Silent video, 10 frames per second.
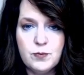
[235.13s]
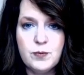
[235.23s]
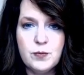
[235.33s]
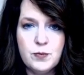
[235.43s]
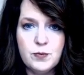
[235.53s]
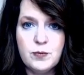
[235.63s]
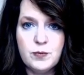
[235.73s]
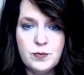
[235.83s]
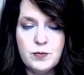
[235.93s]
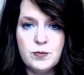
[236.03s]

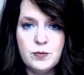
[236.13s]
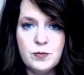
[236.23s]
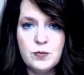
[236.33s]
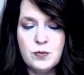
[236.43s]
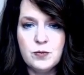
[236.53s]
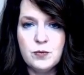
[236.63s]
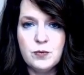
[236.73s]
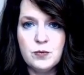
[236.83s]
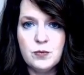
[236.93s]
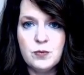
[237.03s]

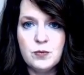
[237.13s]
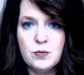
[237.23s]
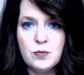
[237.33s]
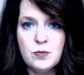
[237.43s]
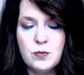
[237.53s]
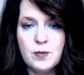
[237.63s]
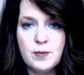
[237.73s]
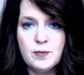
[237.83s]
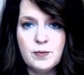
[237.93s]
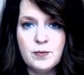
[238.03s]

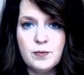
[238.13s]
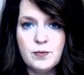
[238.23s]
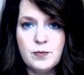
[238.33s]
(not speaking)